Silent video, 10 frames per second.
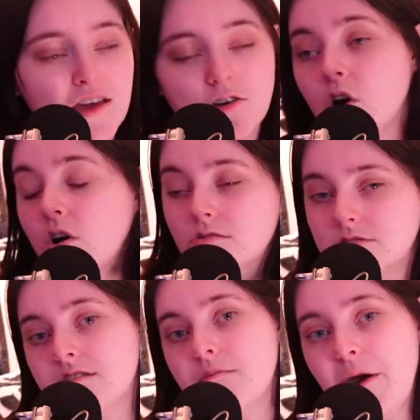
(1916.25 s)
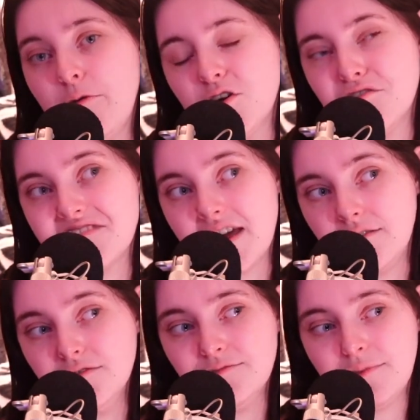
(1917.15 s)
called The Power of
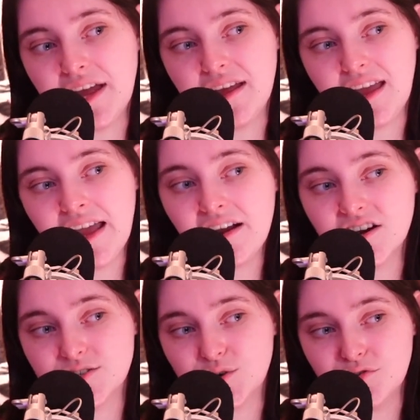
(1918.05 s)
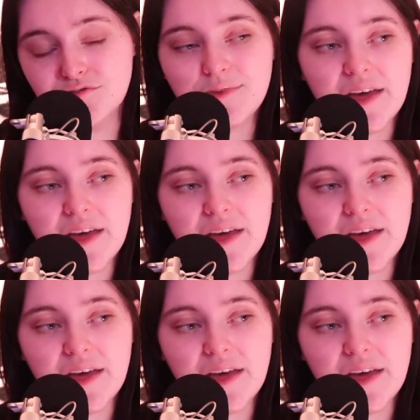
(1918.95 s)
Now by Eckhart Tolle.